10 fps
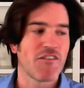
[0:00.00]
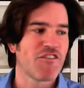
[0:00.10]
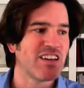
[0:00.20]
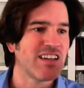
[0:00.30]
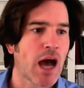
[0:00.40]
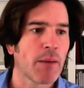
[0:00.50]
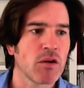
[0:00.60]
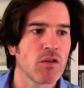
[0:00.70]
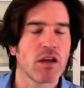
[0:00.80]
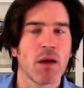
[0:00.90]

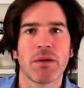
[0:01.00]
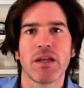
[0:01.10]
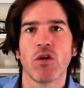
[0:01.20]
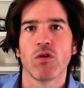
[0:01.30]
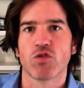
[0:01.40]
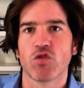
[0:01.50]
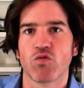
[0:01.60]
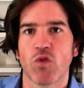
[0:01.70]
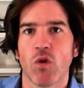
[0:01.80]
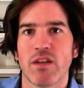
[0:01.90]
phenomenal company cultures rolling.